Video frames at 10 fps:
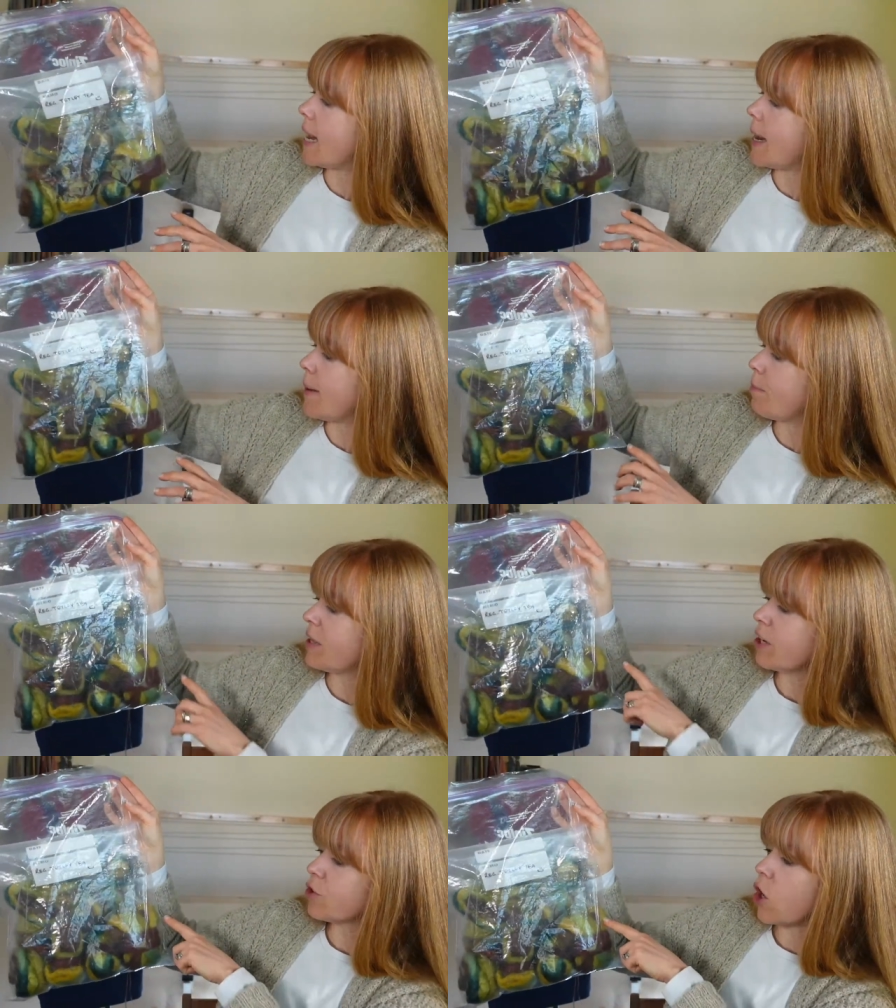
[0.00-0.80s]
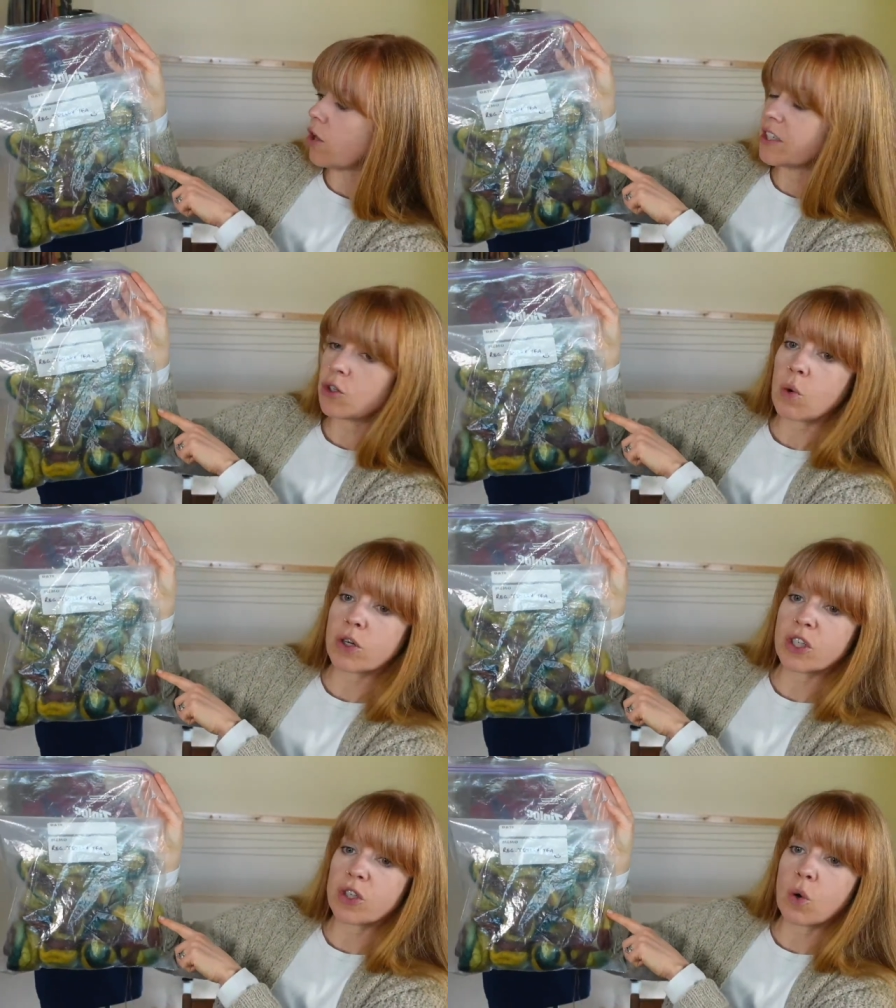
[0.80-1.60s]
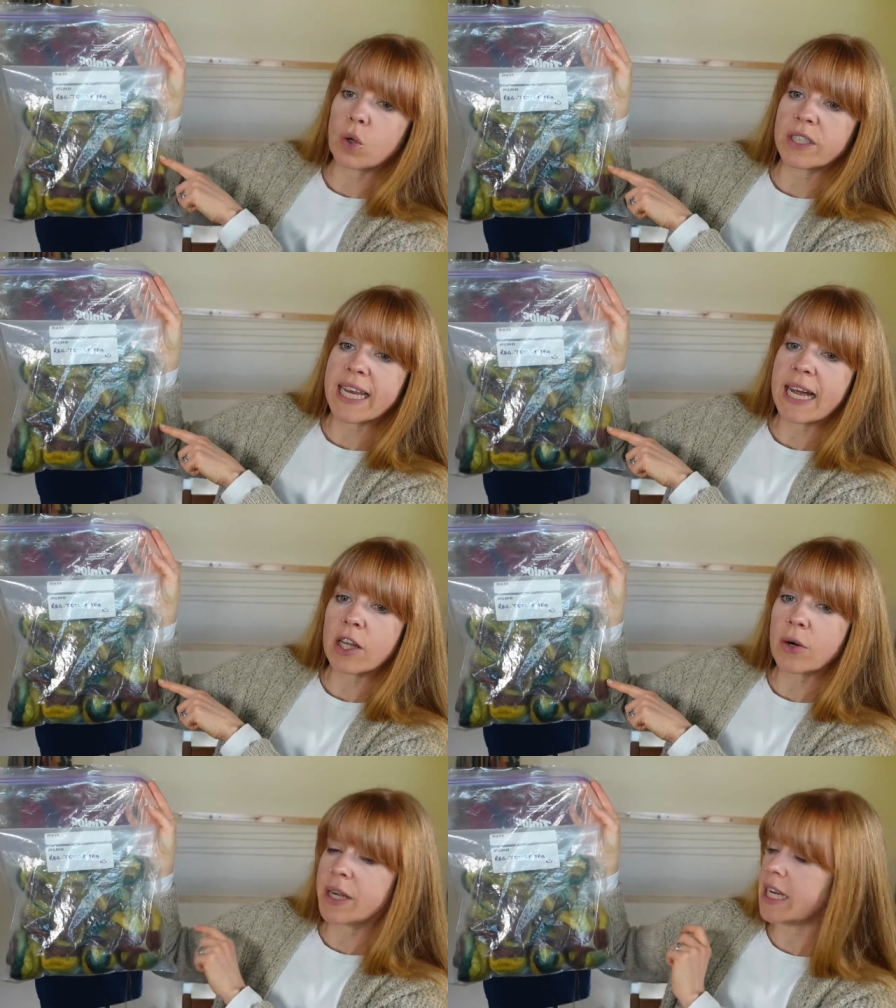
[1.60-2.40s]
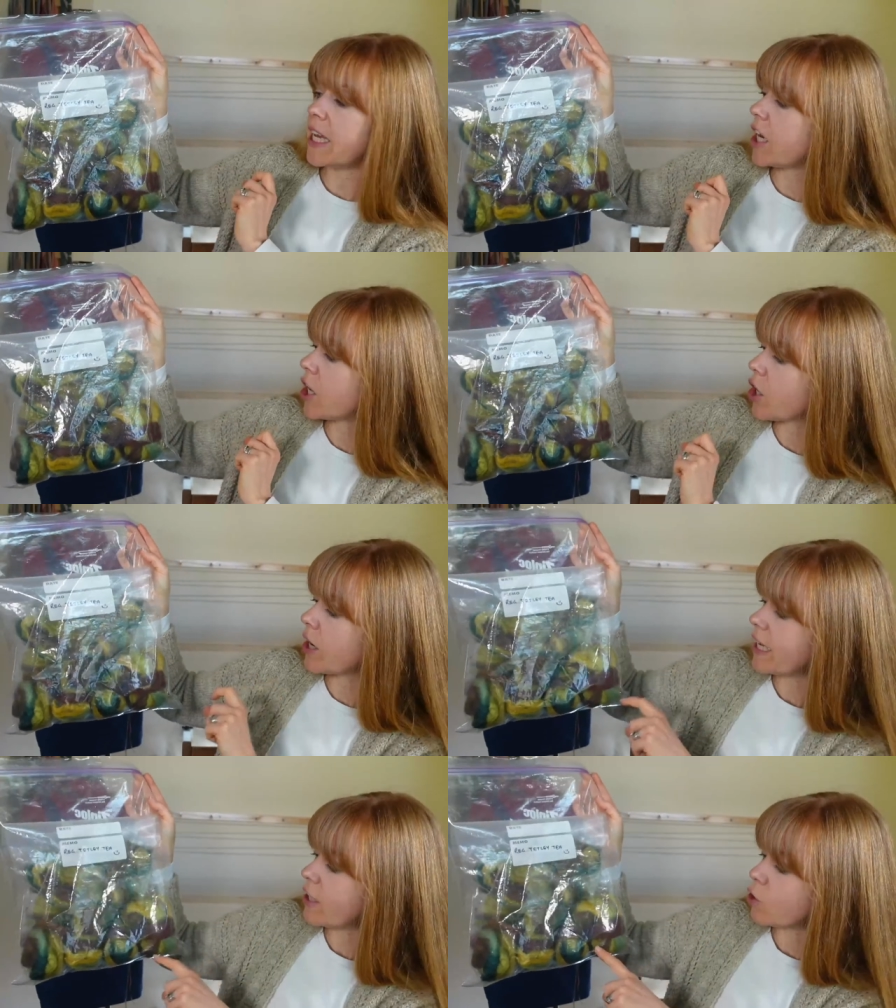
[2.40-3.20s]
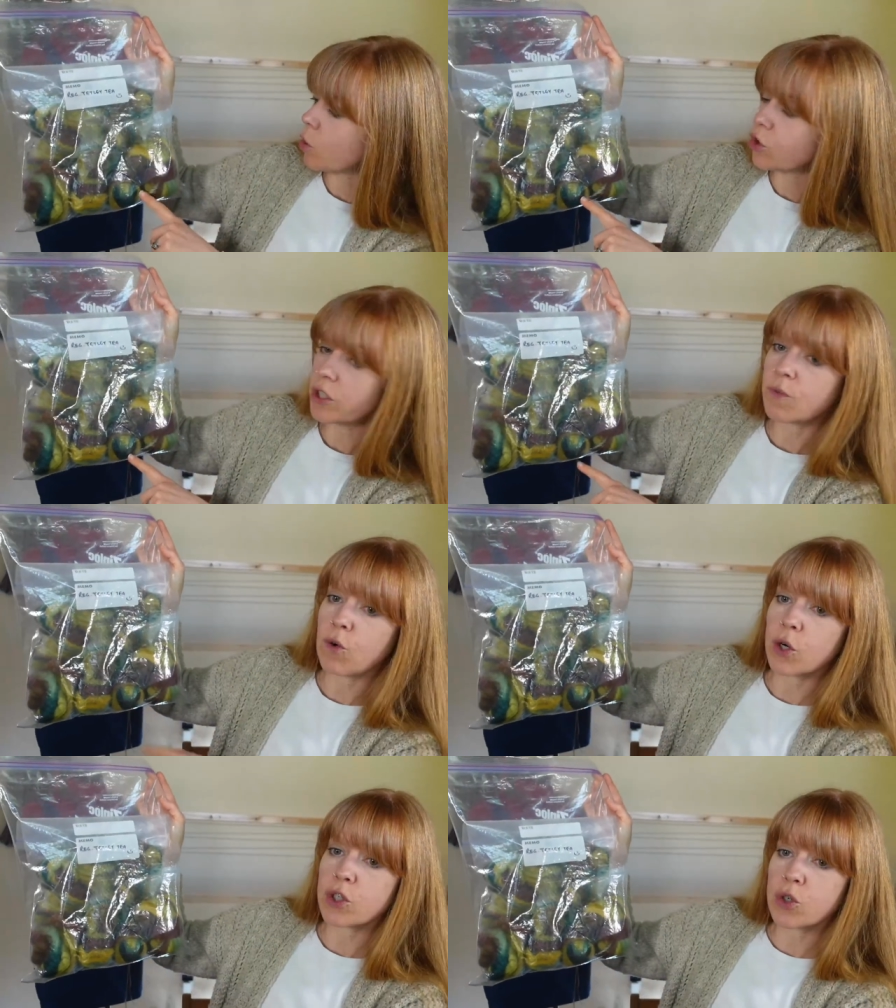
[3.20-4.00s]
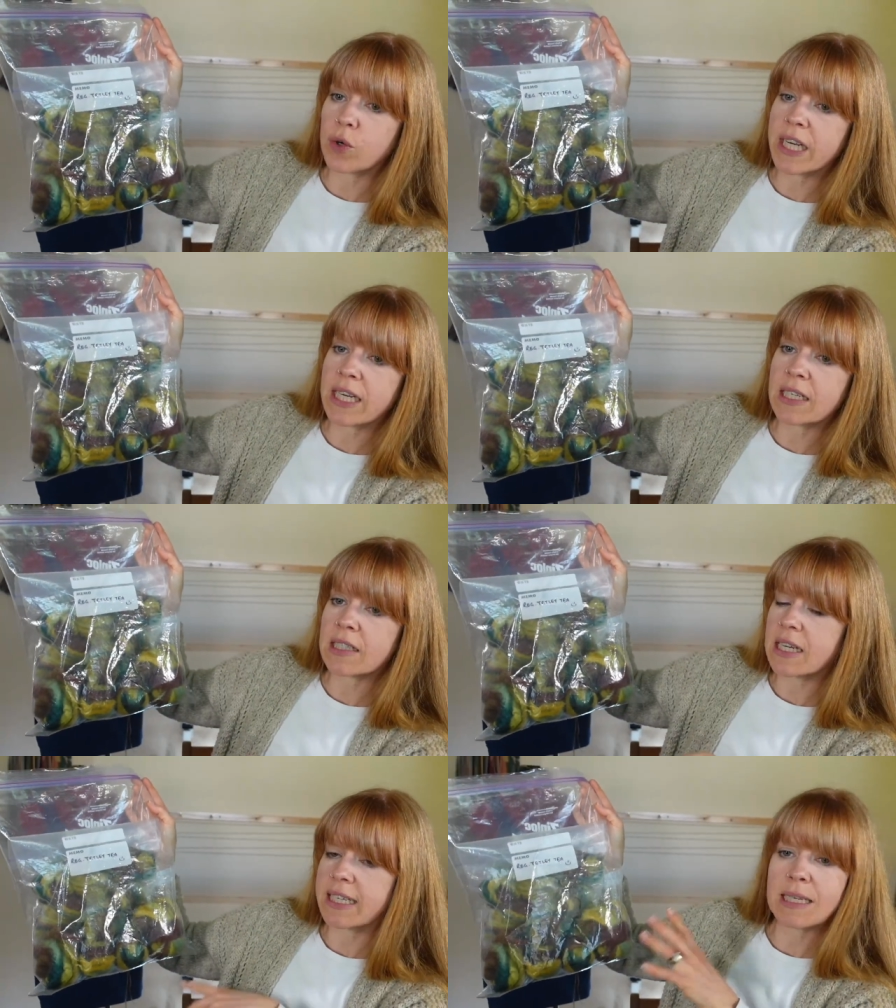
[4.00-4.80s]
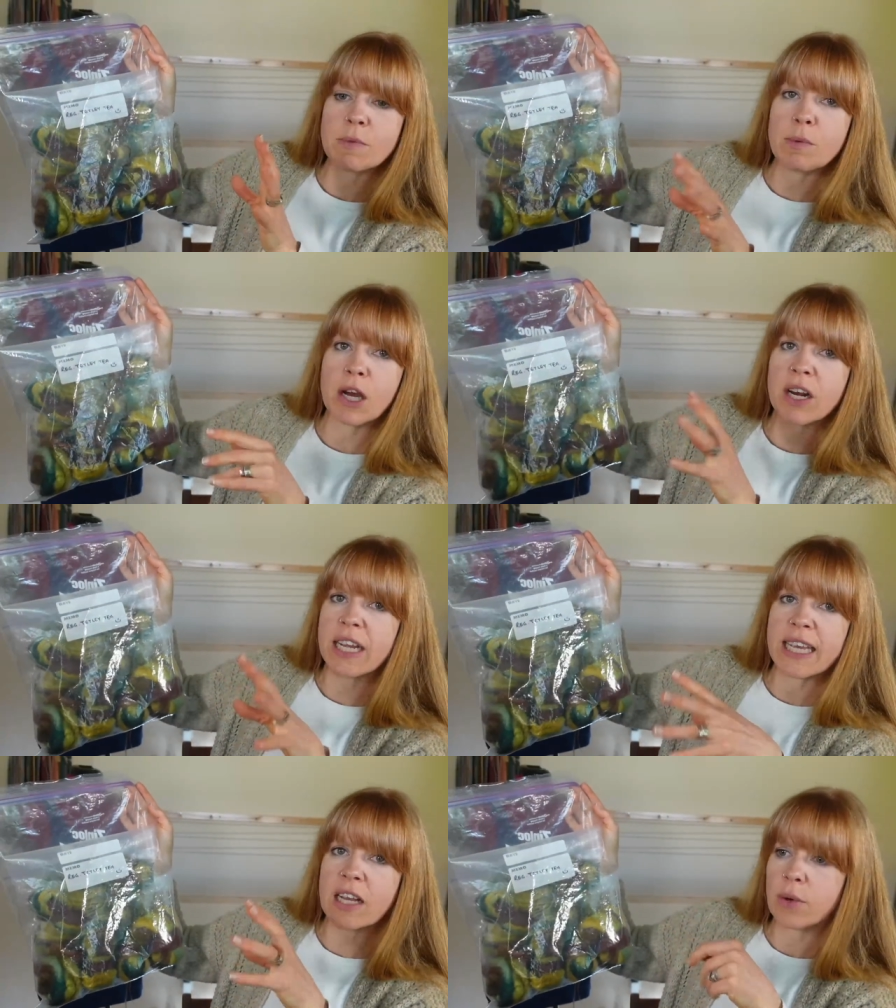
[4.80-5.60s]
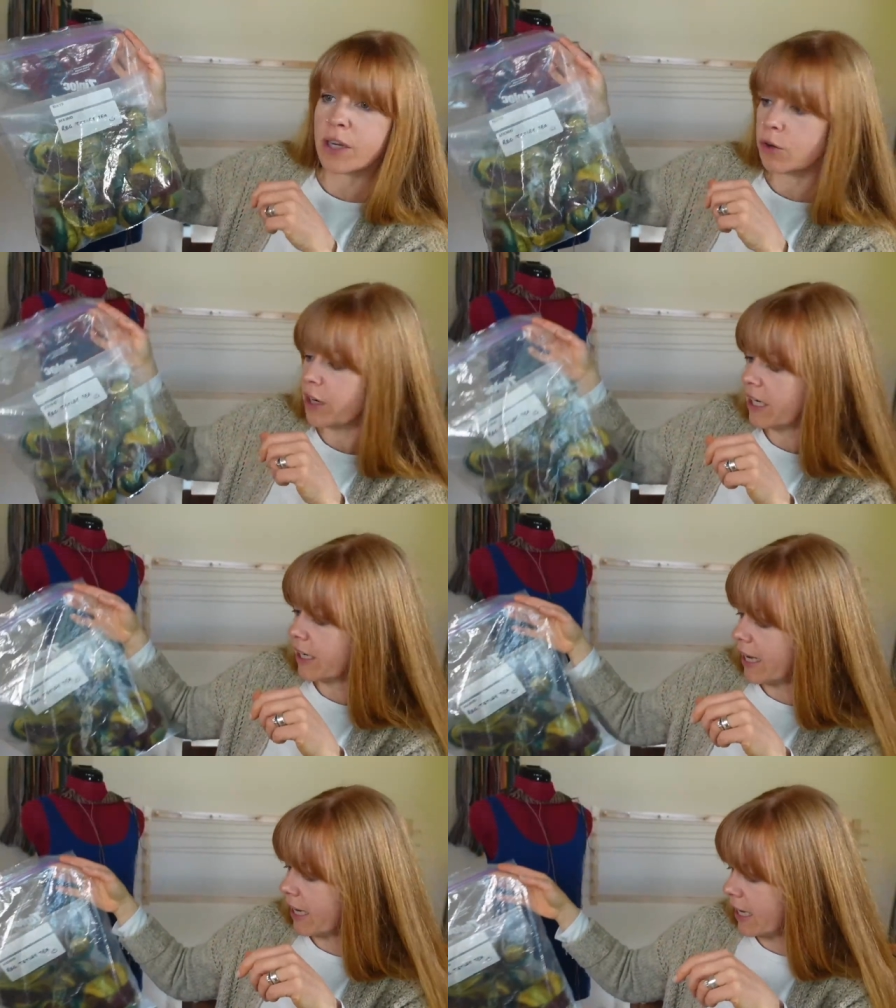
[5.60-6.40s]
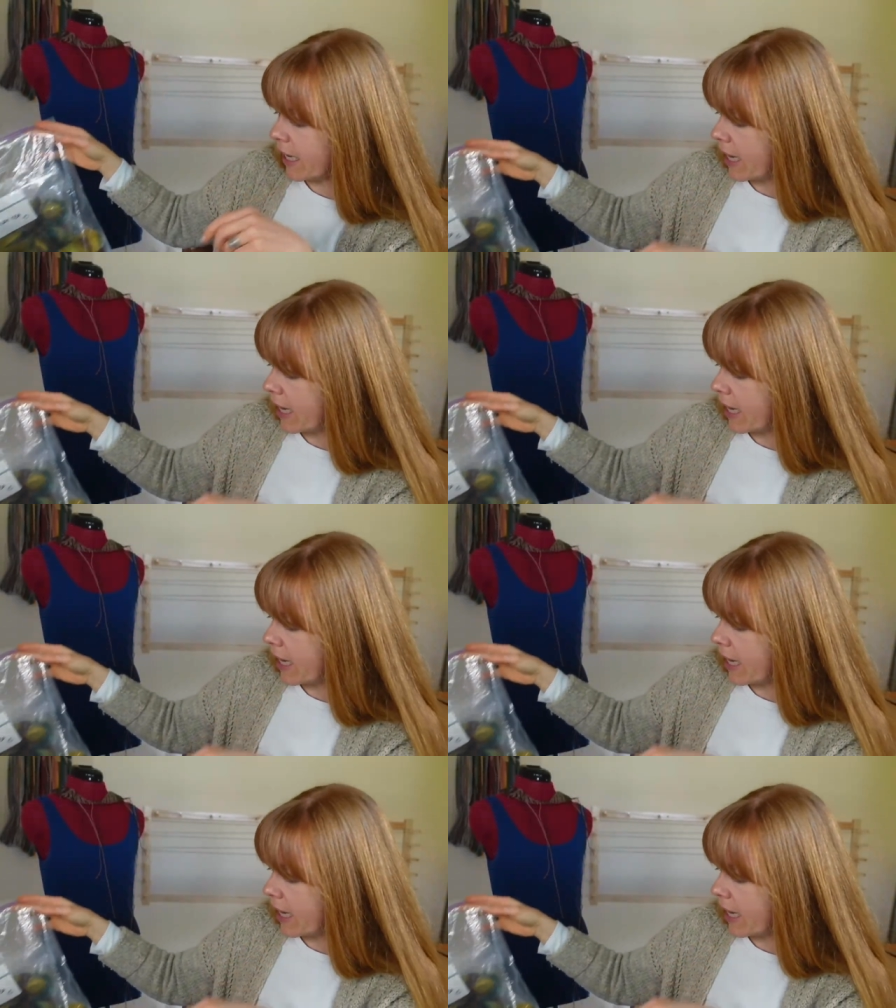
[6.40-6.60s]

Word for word: Um, but there's all this gorgeous gold yellow in here and these gorgeous forest greens. I seem to be on a yellow and green kick